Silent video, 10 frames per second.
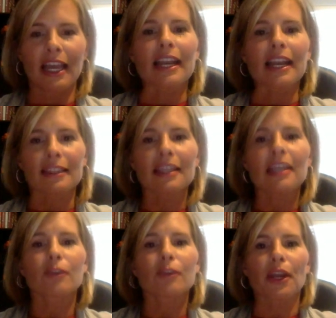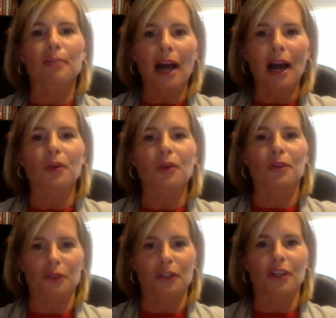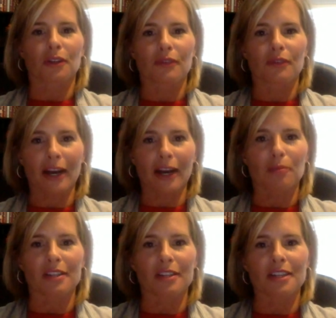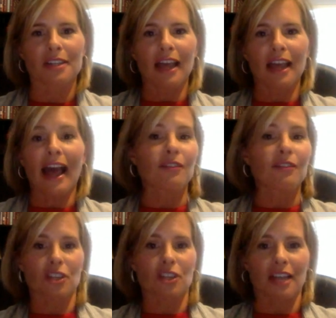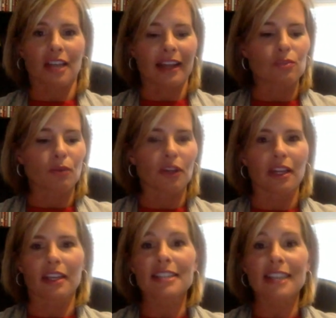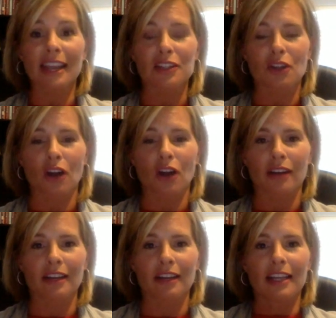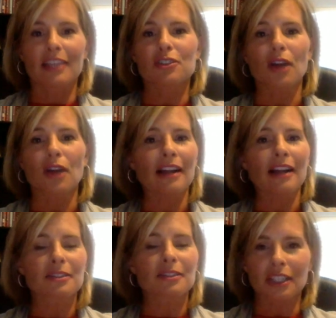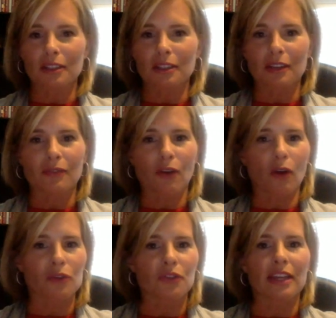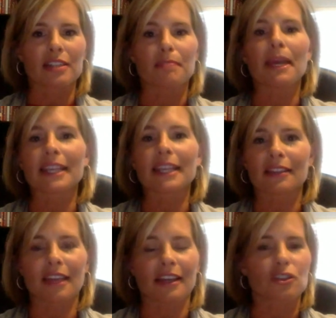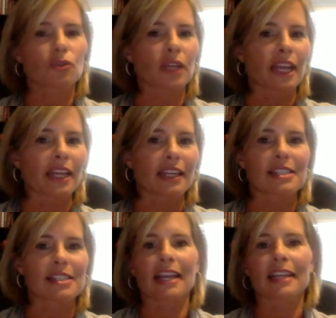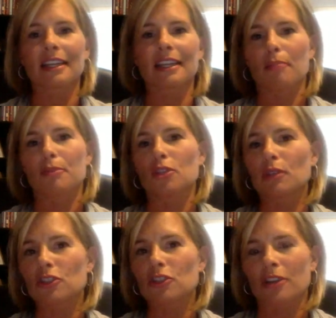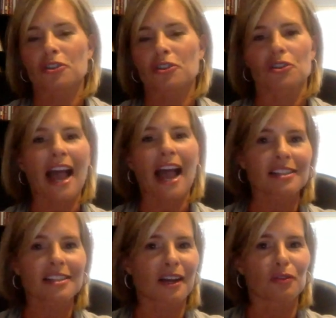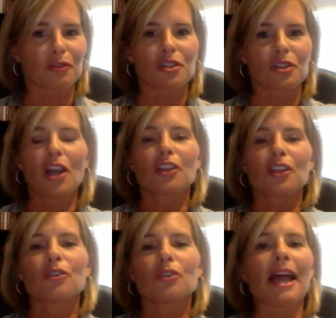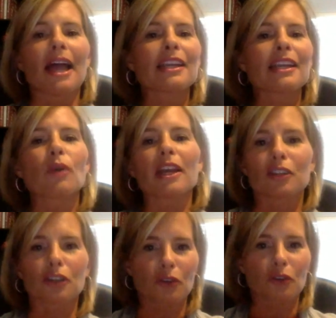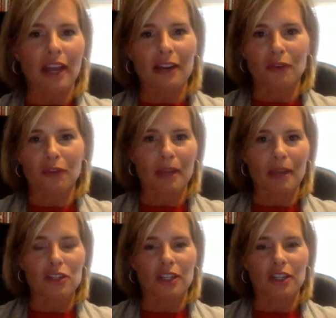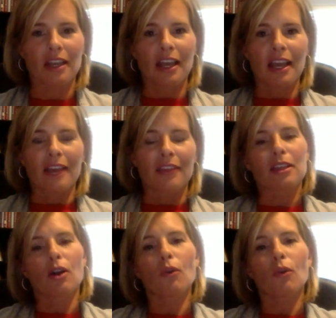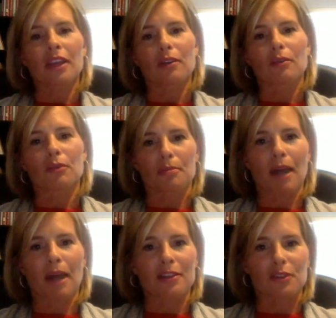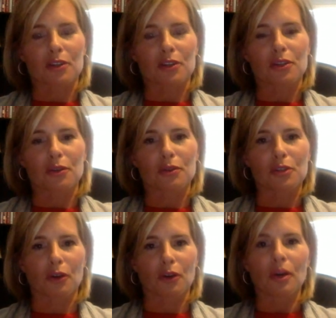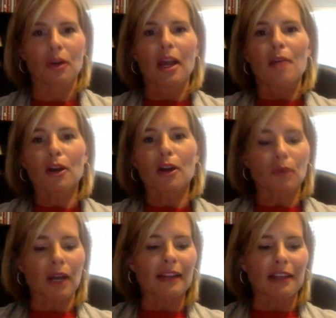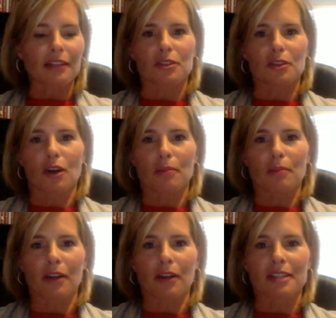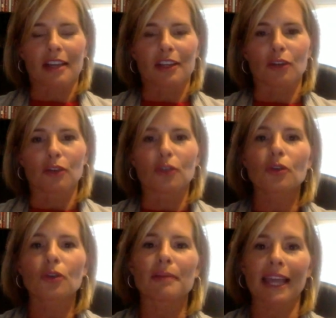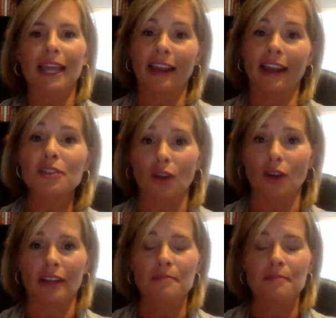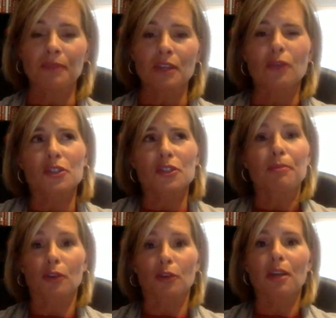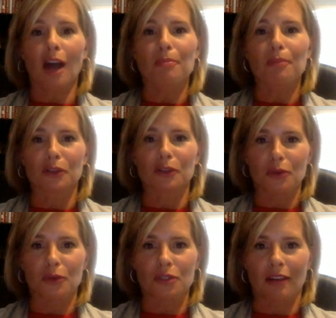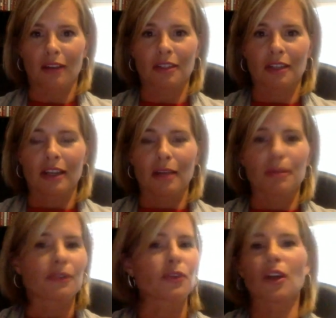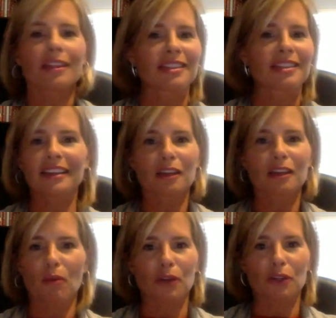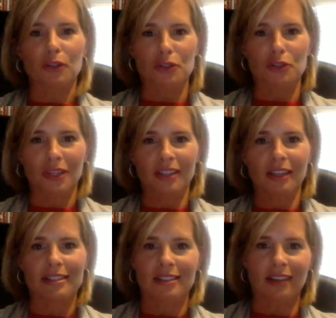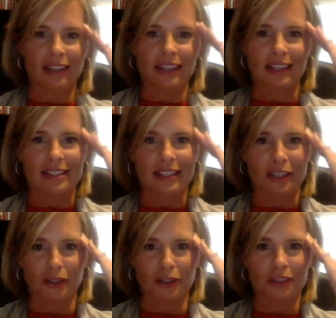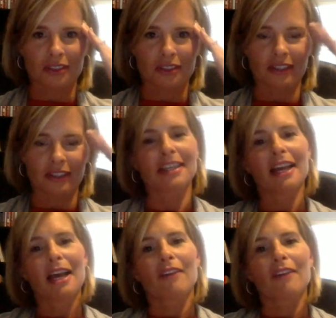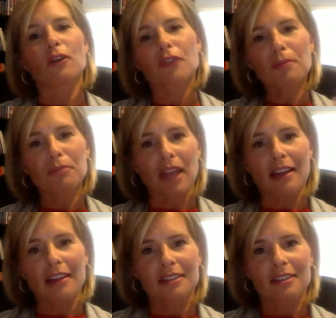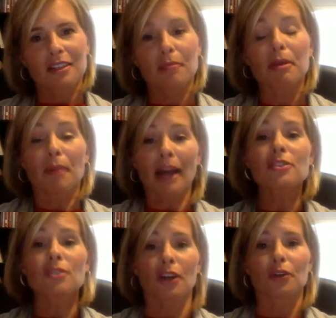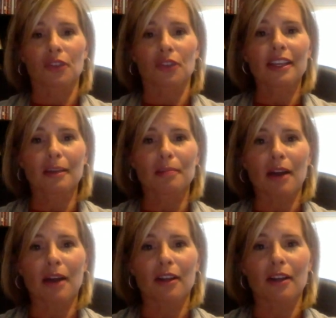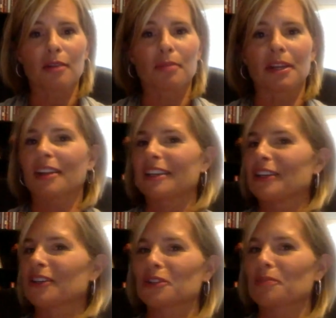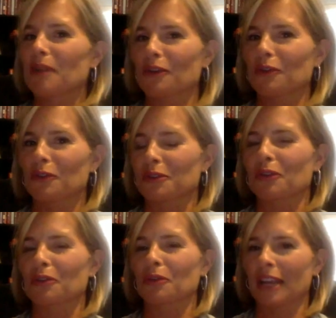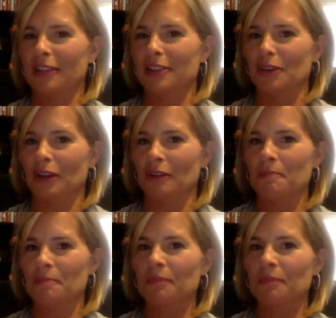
And I think of a brain-powered learning environment having just that. It's where it is hands-on. Kids are actively involved in things, making things, creating, standing up, doing gestures, acted outs, you name it, any way to learn that information. And then the whole thing with the minds on too. So part of what I like to talk about is that, you can be hands-on. So for example, you can be copying notes down, but if you're not thinking about what you're doing, it's not getting into here, right? If we flip that, you can be minds on, you're thinking about it, but not nearly as powerful as if it were hands on.